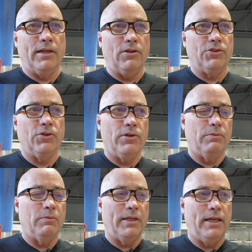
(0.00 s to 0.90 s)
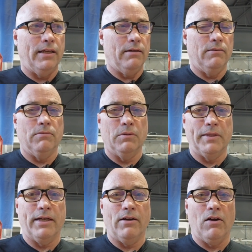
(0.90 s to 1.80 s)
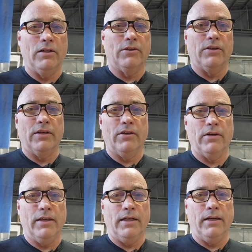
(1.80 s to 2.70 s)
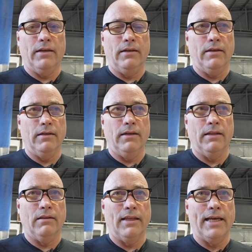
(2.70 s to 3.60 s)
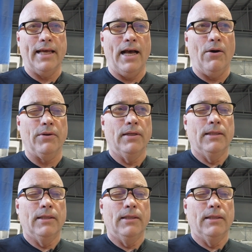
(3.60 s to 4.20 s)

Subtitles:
And I'll show you when we get it all into there and laid out.